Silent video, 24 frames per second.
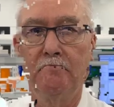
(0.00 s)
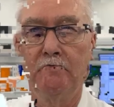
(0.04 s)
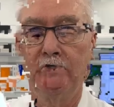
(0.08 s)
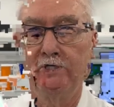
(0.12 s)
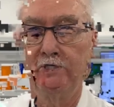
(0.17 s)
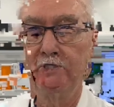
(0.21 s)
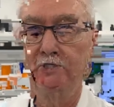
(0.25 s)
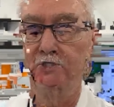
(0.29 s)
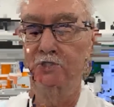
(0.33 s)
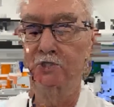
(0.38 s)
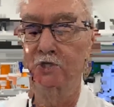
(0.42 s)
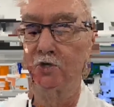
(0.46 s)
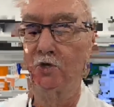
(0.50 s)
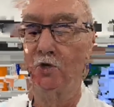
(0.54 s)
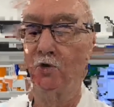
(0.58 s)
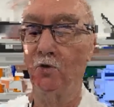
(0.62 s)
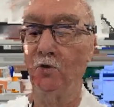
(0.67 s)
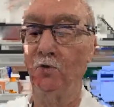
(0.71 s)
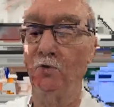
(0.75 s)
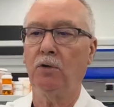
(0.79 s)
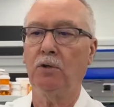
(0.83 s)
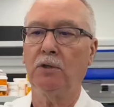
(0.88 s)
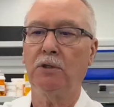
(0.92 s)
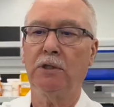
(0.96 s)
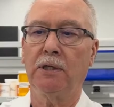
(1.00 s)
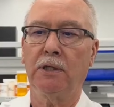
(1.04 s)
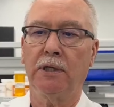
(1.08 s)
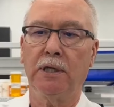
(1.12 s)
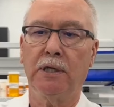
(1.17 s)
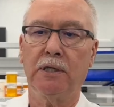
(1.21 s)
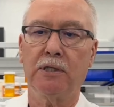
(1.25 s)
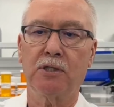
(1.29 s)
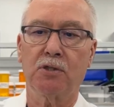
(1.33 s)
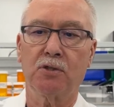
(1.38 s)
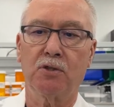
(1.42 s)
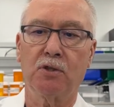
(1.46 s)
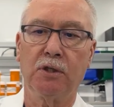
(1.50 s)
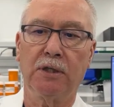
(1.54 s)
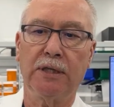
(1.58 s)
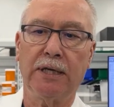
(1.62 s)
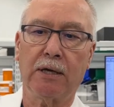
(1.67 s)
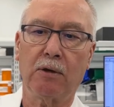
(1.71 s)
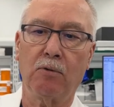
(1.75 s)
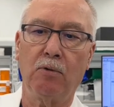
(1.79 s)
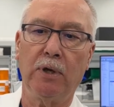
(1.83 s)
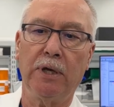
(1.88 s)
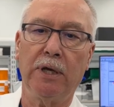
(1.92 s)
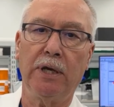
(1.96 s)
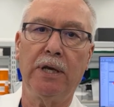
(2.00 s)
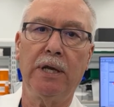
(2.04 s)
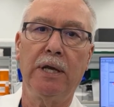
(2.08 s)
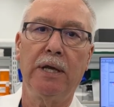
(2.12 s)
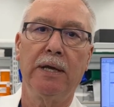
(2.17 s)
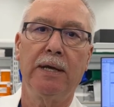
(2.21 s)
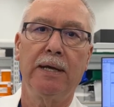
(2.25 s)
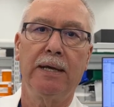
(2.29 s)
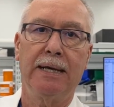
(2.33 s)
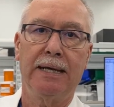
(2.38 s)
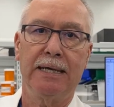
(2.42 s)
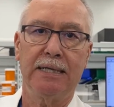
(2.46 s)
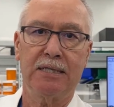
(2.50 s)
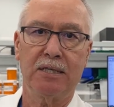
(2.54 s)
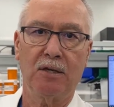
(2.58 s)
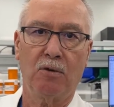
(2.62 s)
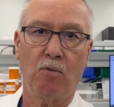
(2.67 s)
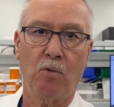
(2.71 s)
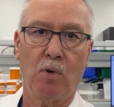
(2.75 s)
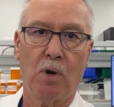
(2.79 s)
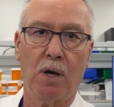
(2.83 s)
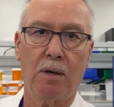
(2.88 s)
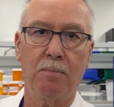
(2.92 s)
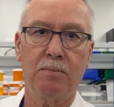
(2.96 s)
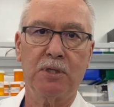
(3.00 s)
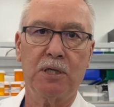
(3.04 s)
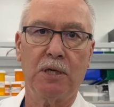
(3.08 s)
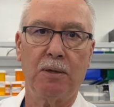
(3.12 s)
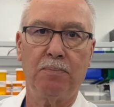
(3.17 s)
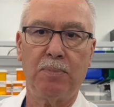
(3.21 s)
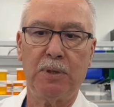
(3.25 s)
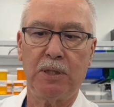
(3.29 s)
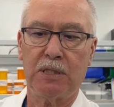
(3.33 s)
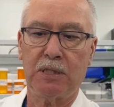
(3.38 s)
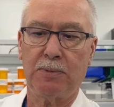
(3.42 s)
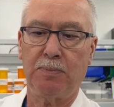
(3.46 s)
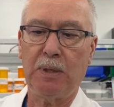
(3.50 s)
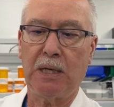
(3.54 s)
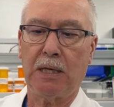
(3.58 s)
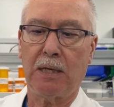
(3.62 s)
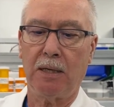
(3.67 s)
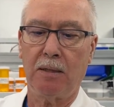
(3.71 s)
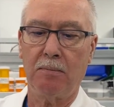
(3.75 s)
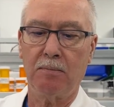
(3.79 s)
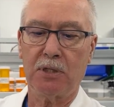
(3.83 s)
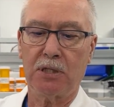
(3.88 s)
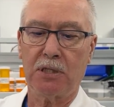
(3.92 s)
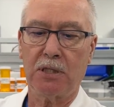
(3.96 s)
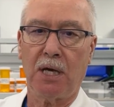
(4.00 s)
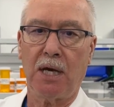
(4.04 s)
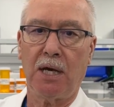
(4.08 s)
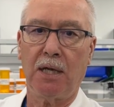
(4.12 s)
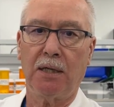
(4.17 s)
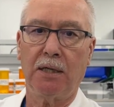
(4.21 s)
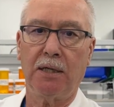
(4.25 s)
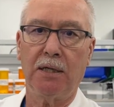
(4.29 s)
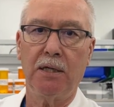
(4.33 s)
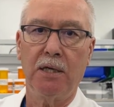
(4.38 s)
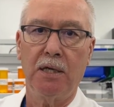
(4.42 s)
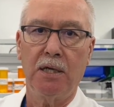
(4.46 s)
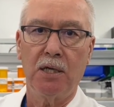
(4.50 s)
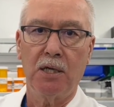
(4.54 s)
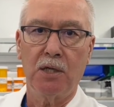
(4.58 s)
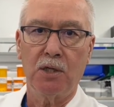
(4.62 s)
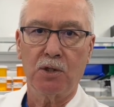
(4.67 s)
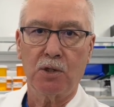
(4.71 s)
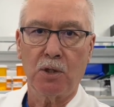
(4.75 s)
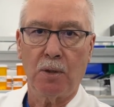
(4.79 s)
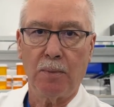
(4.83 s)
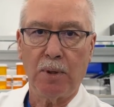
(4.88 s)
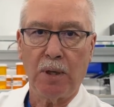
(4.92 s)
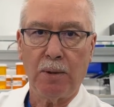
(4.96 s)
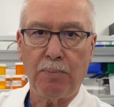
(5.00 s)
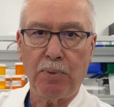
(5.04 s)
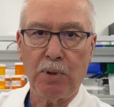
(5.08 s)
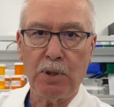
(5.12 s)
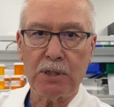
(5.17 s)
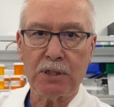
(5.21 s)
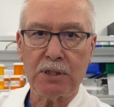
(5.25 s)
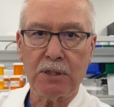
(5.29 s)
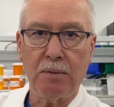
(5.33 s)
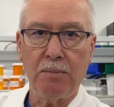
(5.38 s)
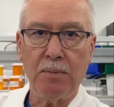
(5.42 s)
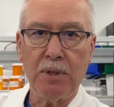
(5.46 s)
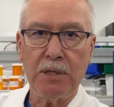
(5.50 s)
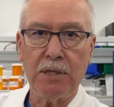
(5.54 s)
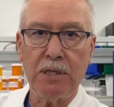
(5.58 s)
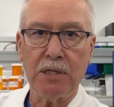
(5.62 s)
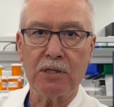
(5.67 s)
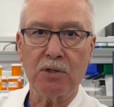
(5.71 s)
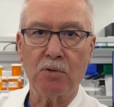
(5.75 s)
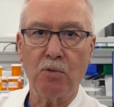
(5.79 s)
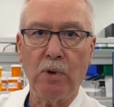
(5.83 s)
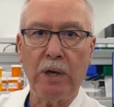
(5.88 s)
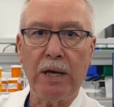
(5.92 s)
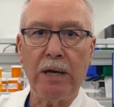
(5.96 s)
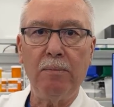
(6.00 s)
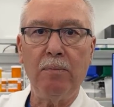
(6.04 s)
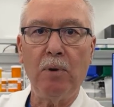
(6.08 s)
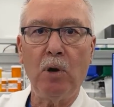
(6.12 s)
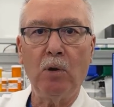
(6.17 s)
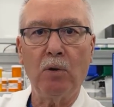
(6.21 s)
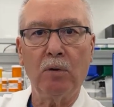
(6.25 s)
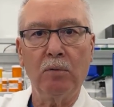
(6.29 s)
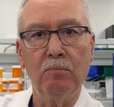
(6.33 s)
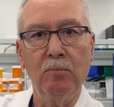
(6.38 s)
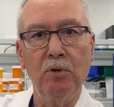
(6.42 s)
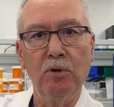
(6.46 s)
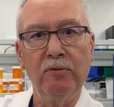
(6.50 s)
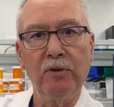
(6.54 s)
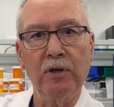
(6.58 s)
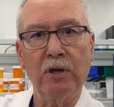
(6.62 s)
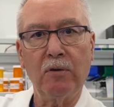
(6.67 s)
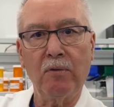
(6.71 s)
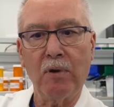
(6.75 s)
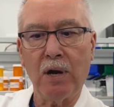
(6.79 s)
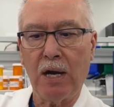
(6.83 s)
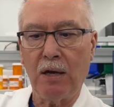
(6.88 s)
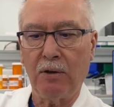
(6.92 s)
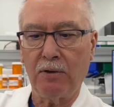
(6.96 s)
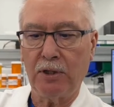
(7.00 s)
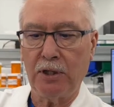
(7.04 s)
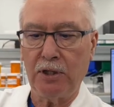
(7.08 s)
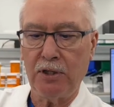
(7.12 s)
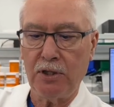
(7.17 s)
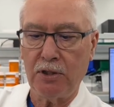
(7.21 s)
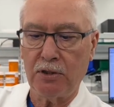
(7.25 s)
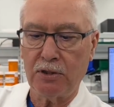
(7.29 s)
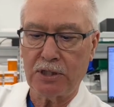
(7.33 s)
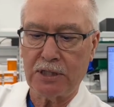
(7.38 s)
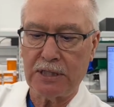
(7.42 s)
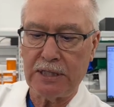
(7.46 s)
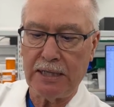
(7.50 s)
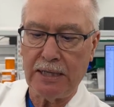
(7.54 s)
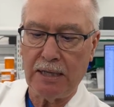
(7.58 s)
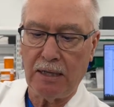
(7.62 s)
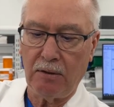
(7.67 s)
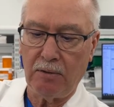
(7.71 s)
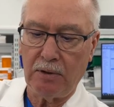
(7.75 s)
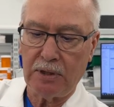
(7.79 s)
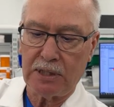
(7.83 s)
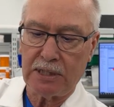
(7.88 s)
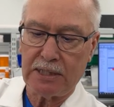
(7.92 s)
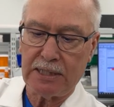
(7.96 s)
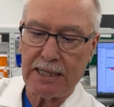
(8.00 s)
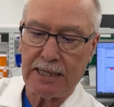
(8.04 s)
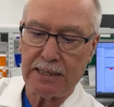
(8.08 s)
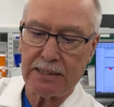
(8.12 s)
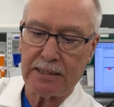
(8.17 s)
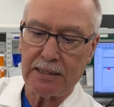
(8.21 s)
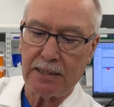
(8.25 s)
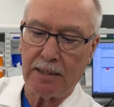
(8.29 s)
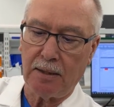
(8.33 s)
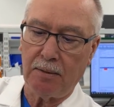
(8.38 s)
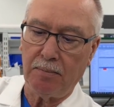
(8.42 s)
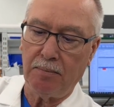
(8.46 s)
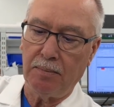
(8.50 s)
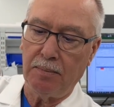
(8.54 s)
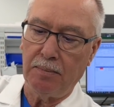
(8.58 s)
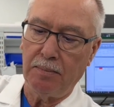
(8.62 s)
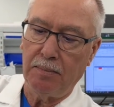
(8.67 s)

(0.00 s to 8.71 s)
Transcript: When it's cold, it's liquid. As it warms up, it's become solid. So I'm going to put some in this weigh boat and move it around and you'll see how it sets up.